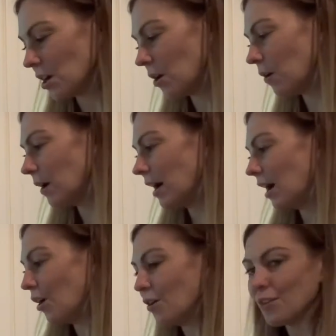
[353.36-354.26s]
machine
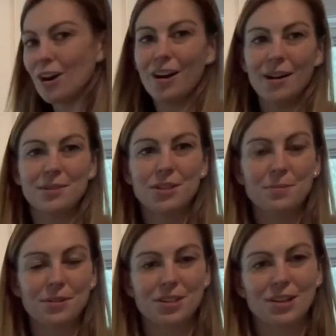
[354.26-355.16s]
makes it easy to
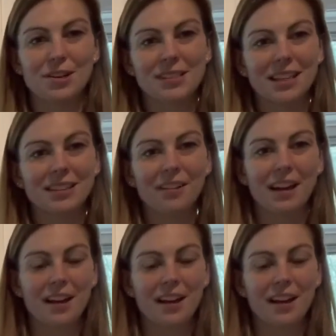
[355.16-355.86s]
store or carry.